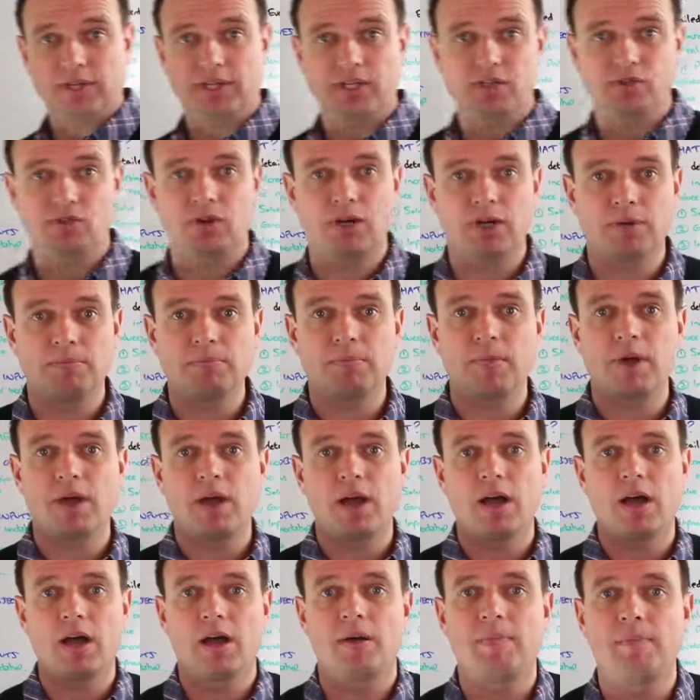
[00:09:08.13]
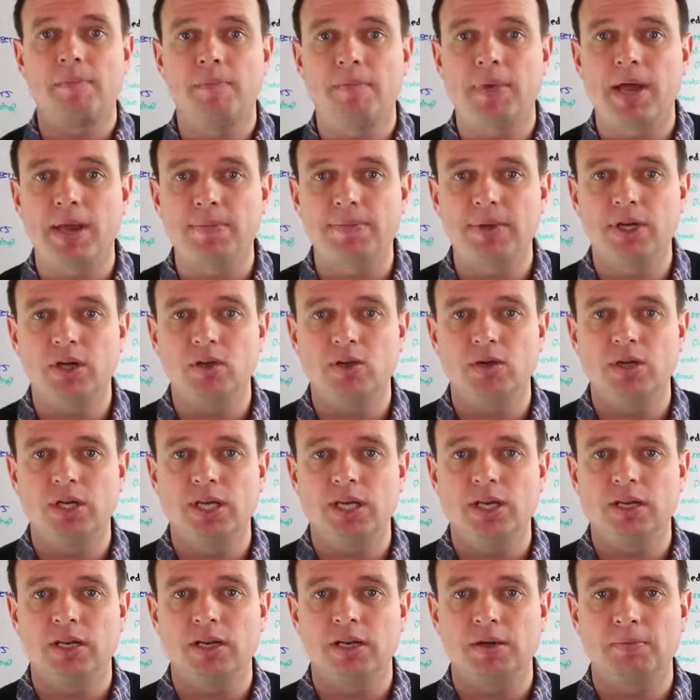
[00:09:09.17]
things right. Maybe you
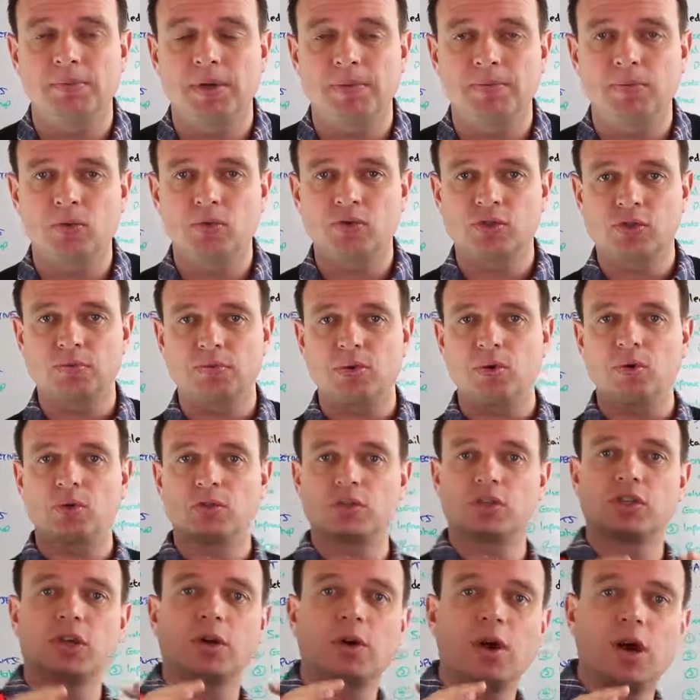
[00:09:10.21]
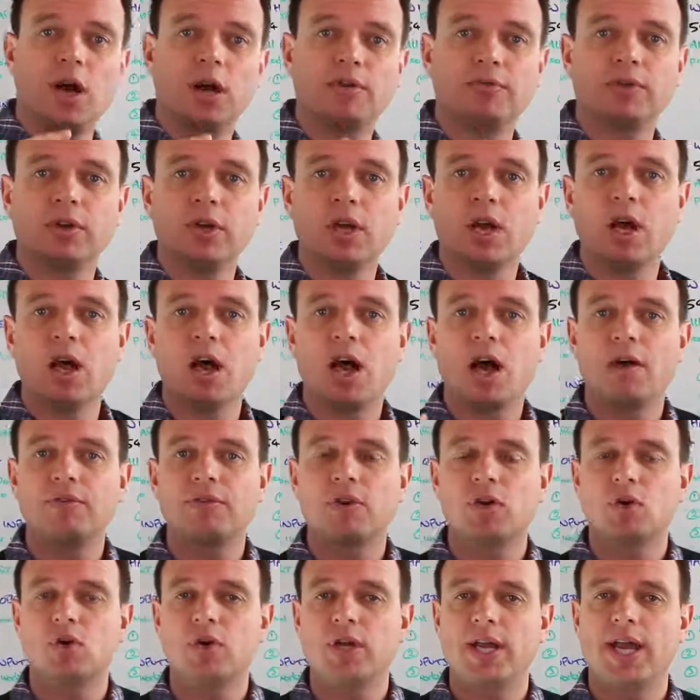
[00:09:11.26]
need a little bit more support. So
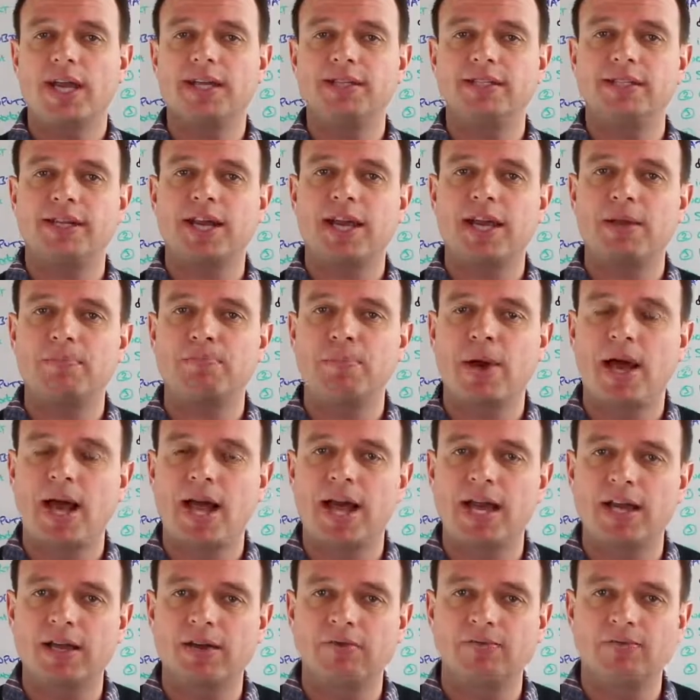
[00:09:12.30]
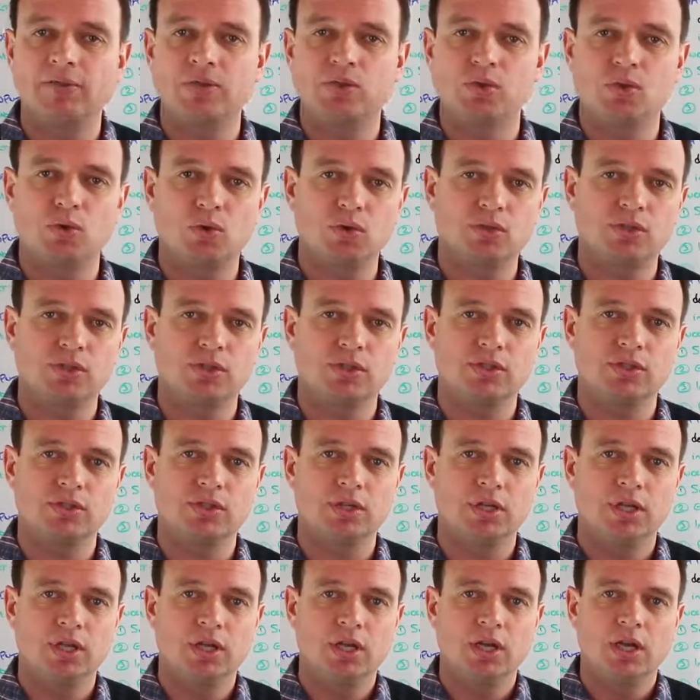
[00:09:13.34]
I've created a pack of resources
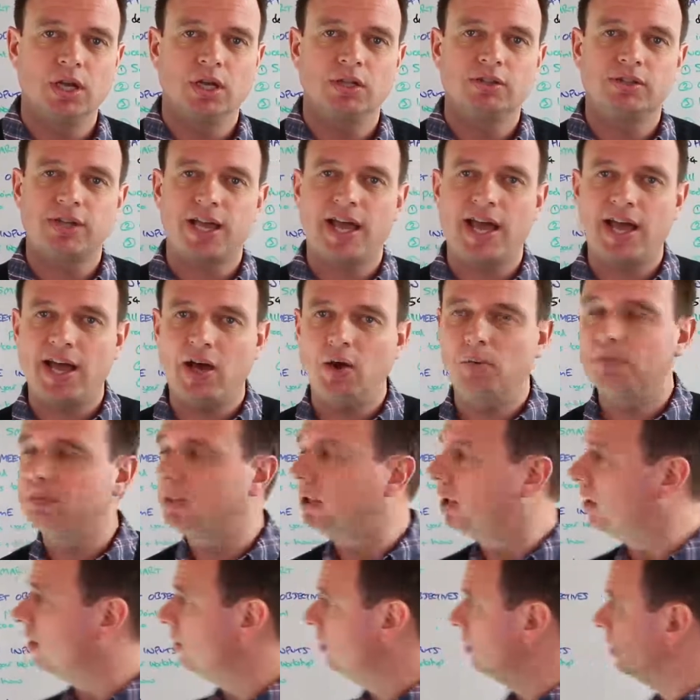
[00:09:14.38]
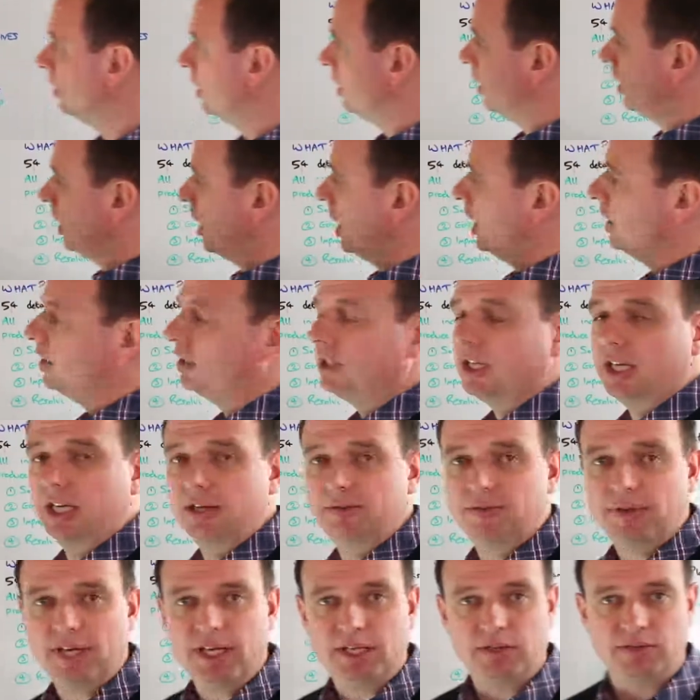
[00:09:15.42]
to help you
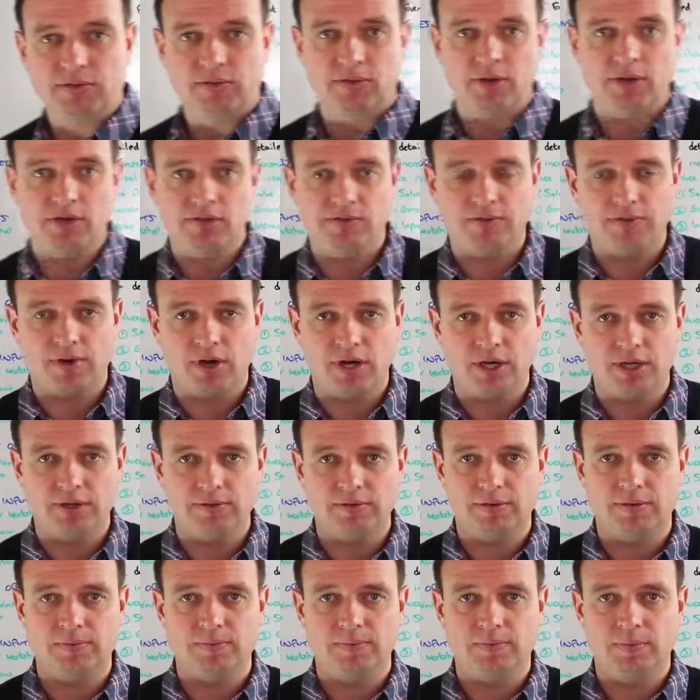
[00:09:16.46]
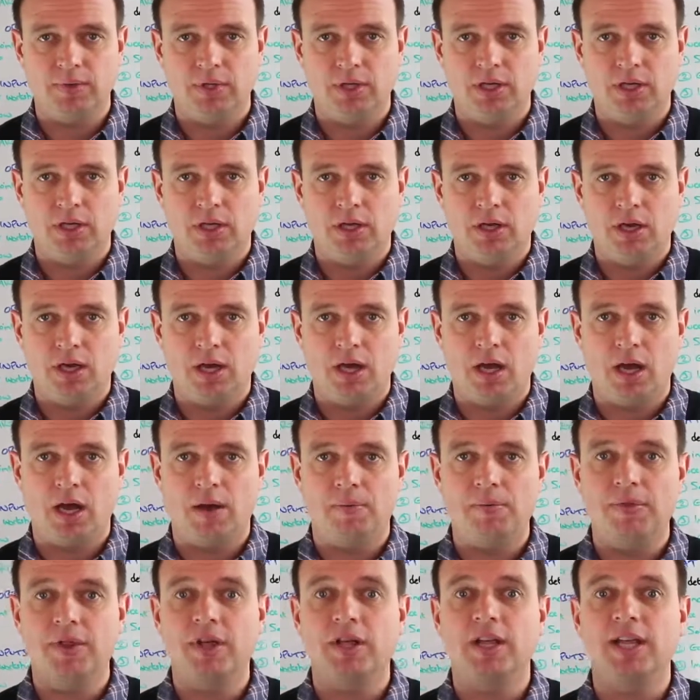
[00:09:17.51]
achieve each of those 5.
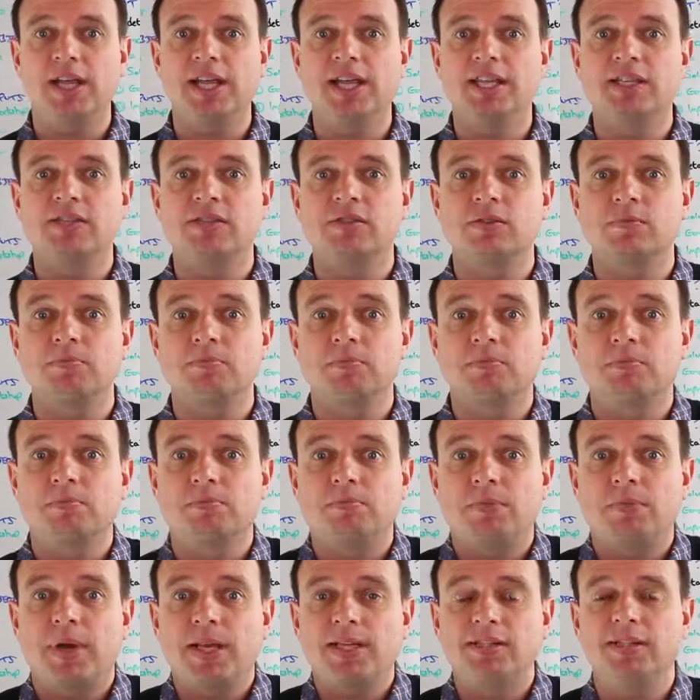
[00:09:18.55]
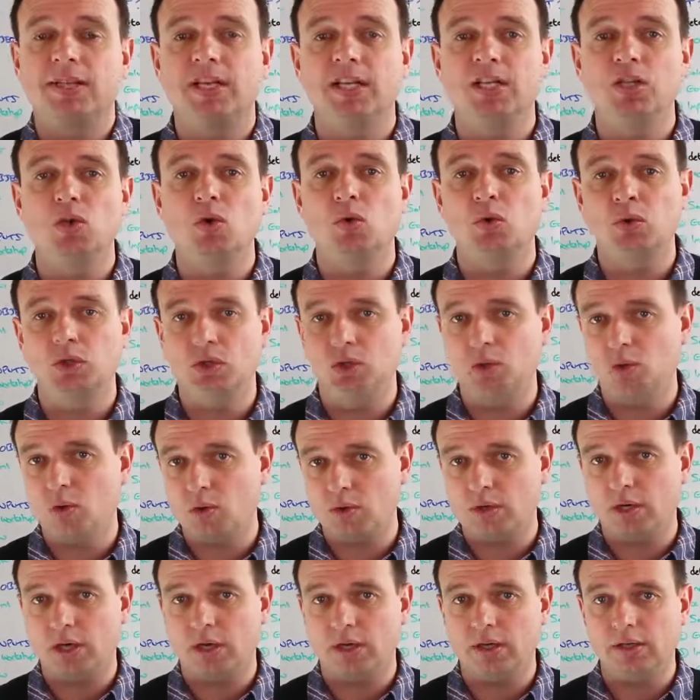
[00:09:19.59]
That is basically your
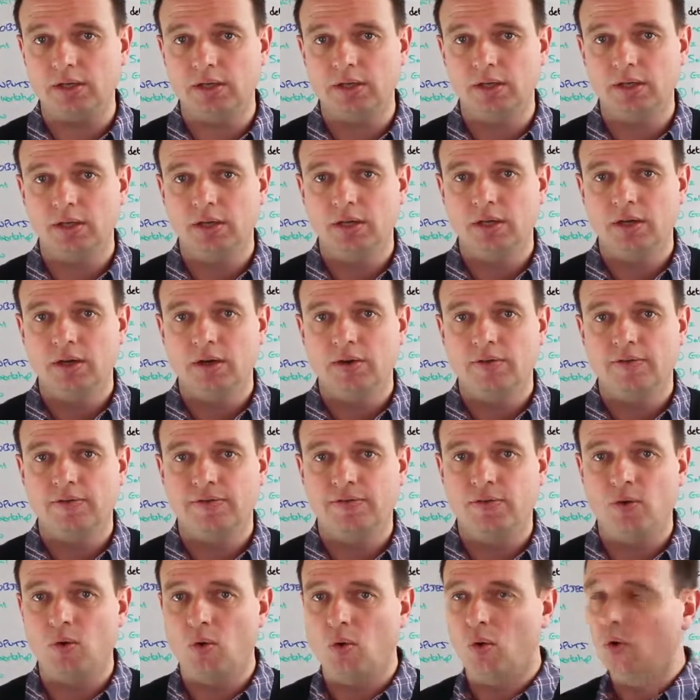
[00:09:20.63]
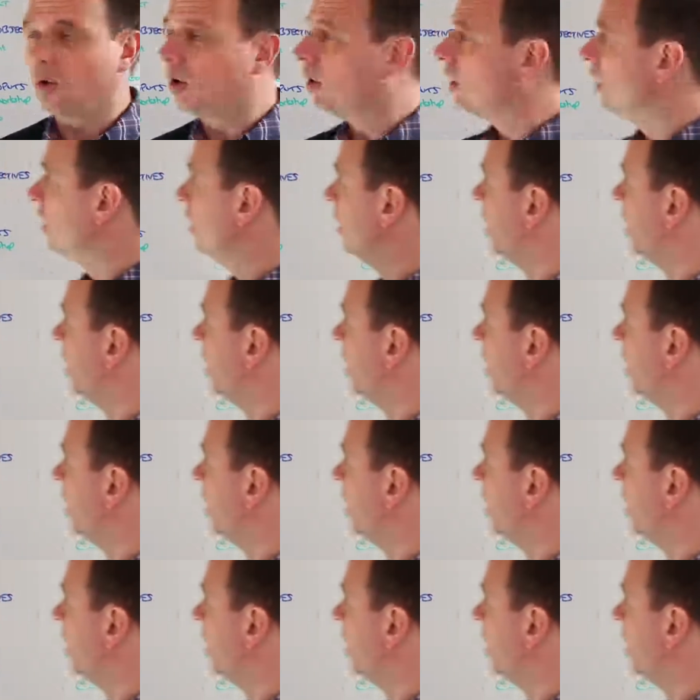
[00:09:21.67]
shortcut for